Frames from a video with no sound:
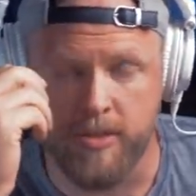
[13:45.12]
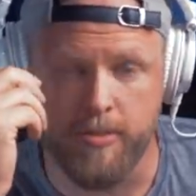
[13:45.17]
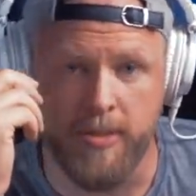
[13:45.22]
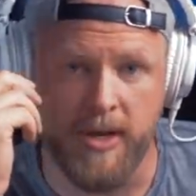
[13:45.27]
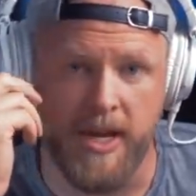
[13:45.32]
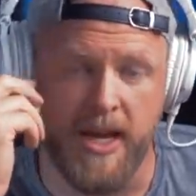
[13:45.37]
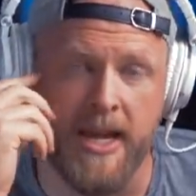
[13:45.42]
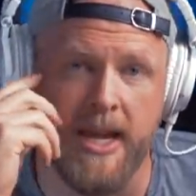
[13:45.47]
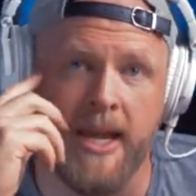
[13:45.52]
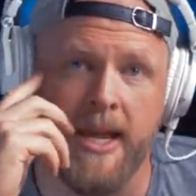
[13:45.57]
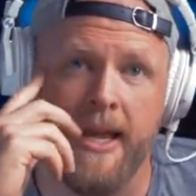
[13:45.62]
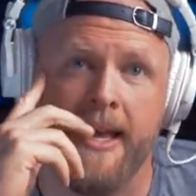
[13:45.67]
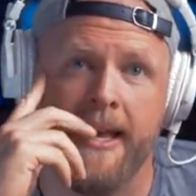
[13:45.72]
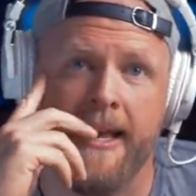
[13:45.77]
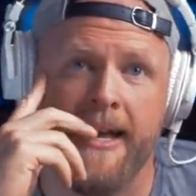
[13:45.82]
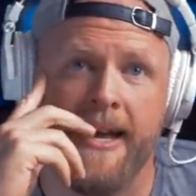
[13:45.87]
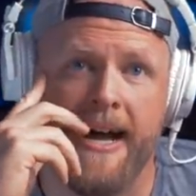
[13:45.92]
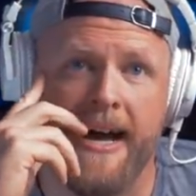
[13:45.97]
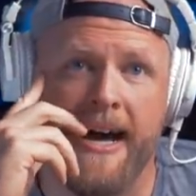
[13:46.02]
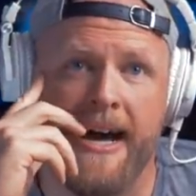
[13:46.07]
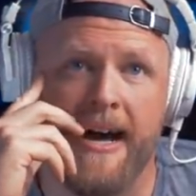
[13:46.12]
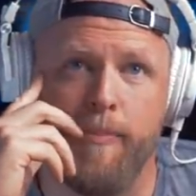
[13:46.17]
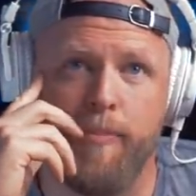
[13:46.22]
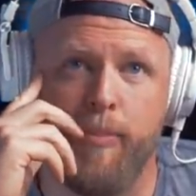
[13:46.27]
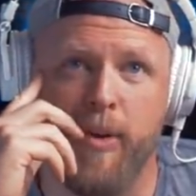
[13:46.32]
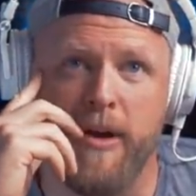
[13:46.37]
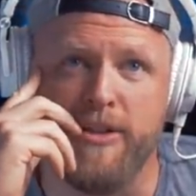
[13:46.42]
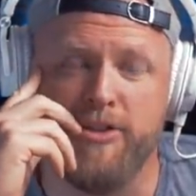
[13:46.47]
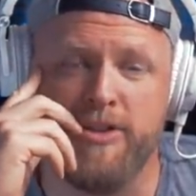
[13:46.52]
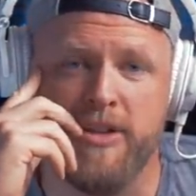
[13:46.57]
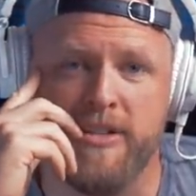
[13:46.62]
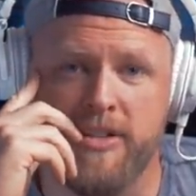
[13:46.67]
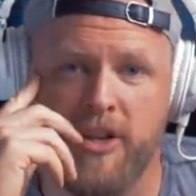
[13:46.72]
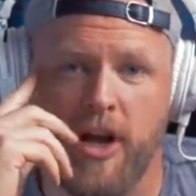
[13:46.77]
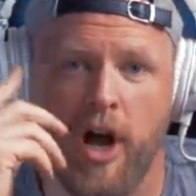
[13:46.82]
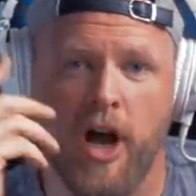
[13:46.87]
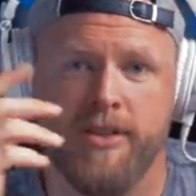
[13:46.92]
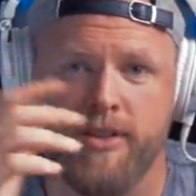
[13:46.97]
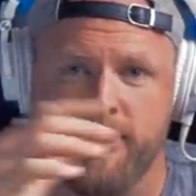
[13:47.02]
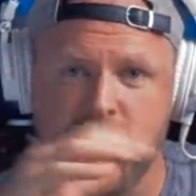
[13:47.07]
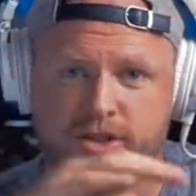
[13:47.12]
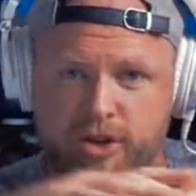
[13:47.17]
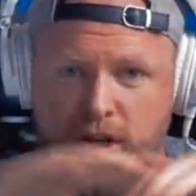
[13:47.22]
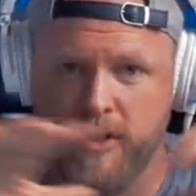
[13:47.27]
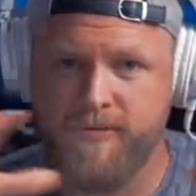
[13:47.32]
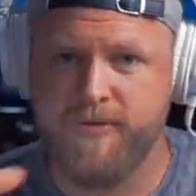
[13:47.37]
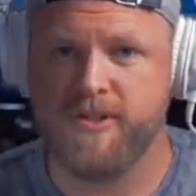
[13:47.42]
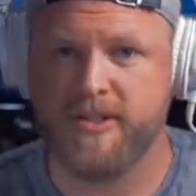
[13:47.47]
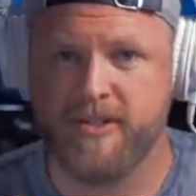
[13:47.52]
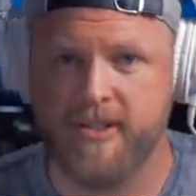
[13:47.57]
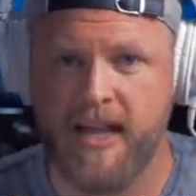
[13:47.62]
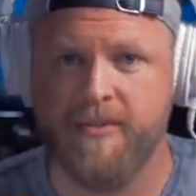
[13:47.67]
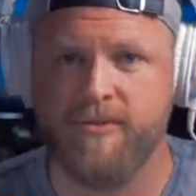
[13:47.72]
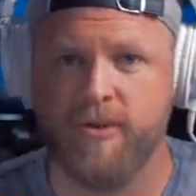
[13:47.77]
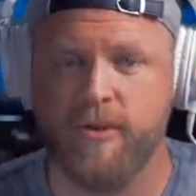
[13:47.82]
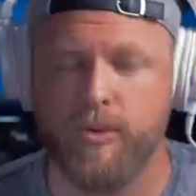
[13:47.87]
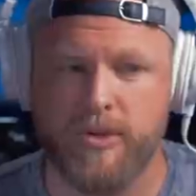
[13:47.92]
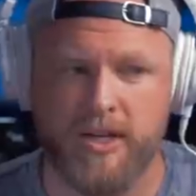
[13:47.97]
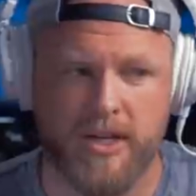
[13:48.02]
should be. Uh, but just on the surface level,